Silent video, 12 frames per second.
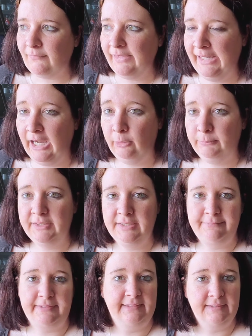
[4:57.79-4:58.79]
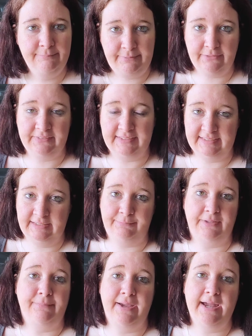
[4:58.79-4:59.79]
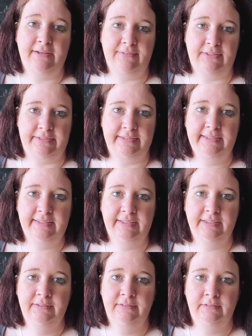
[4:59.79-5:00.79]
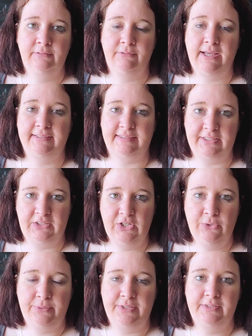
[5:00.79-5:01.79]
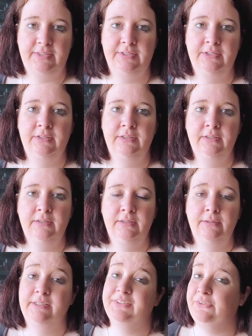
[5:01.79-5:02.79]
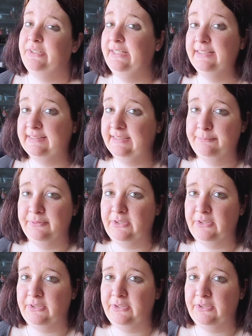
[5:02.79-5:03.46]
How am I going to be able to sleep in the back of this as I tow it, because you can't sleep in the